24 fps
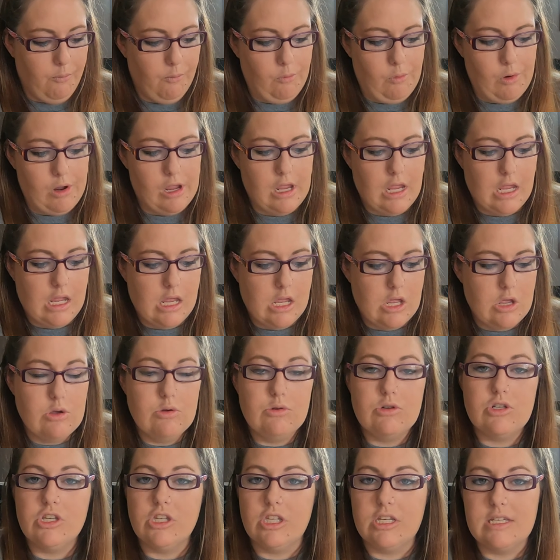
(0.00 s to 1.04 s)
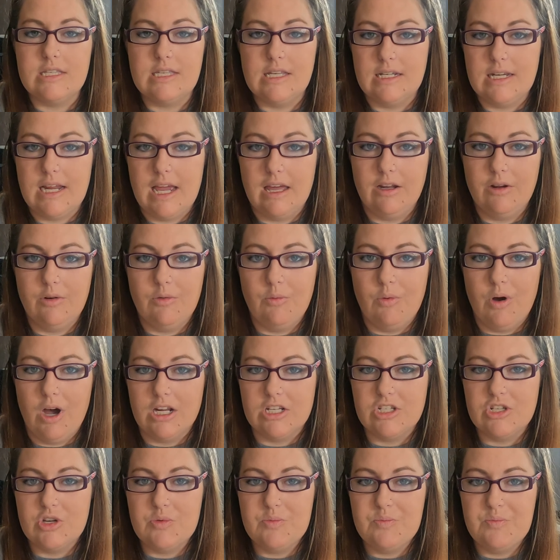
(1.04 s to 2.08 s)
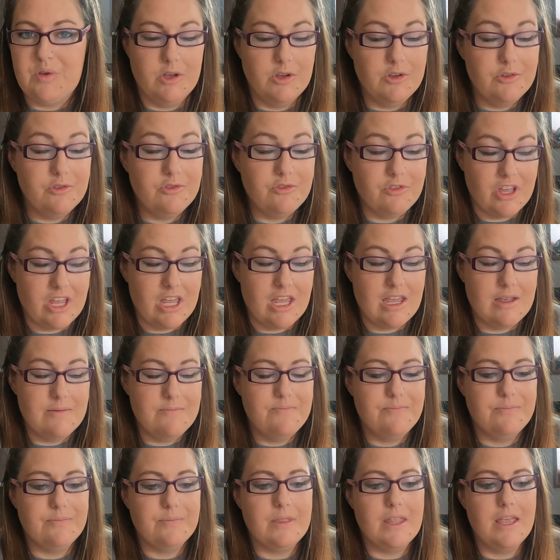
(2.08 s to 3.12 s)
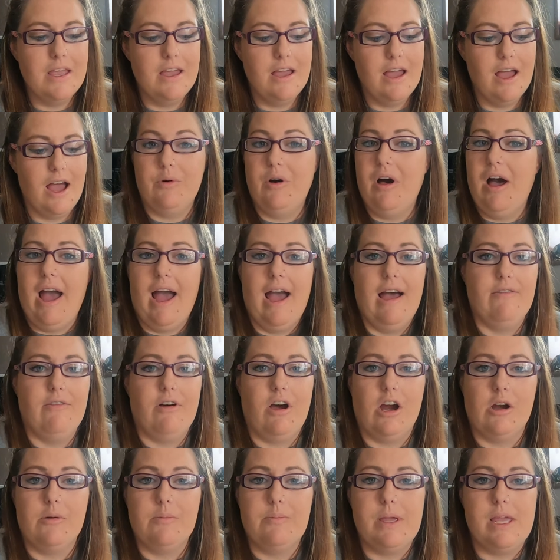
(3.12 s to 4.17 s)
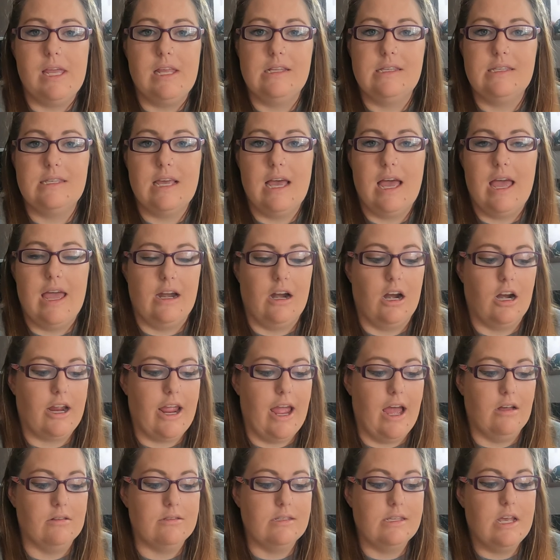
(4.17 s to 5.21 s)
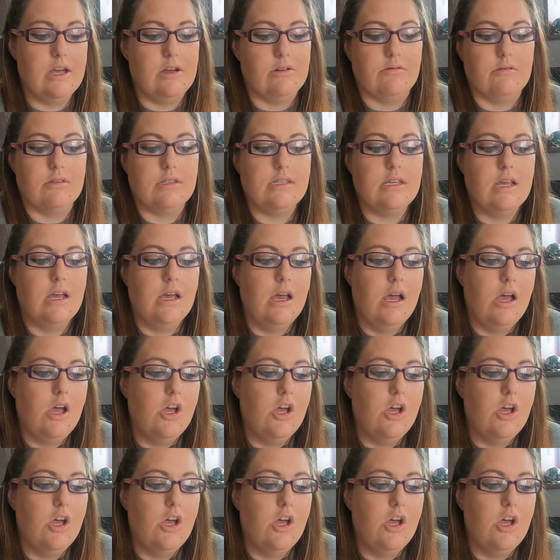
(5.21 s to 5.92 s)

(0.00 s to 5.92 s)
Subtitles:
We usually sit down and watch a movie, and we'll have our pizza and our calzones.